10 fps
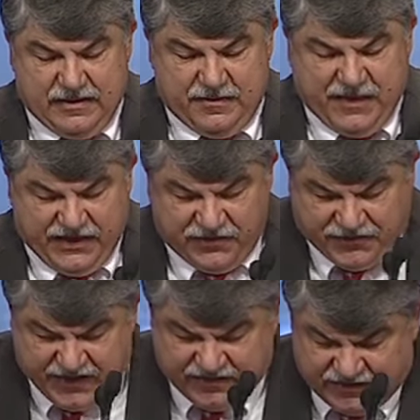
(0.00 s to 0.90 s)
but you'll
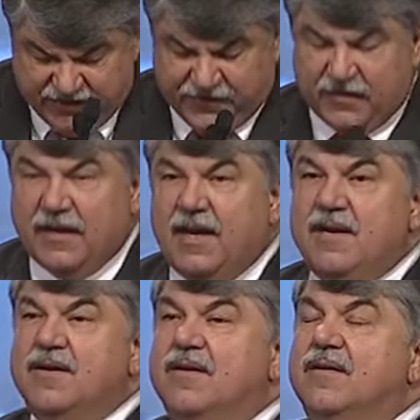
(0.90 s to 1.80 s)
think differently
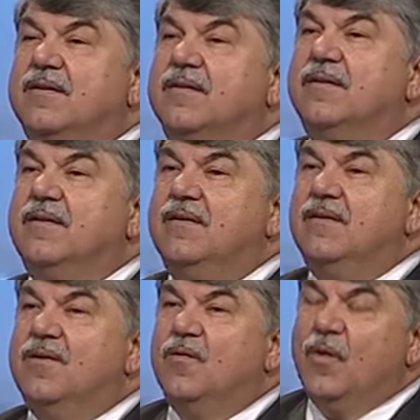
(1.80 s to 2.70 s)

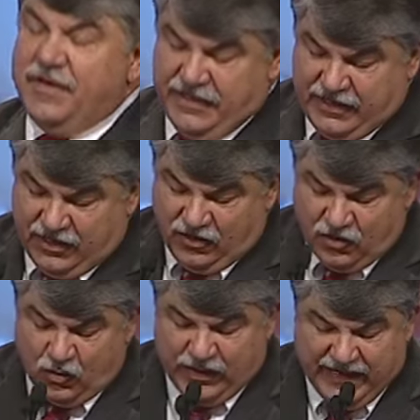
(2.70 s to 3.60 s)
when you hear
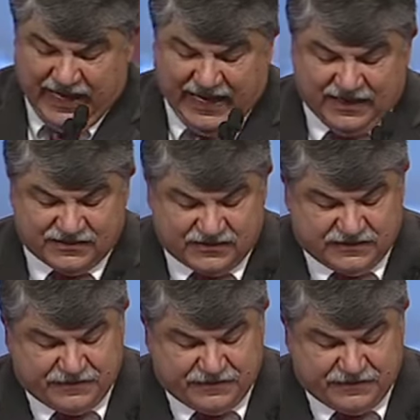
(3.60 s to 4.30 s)
who we asked.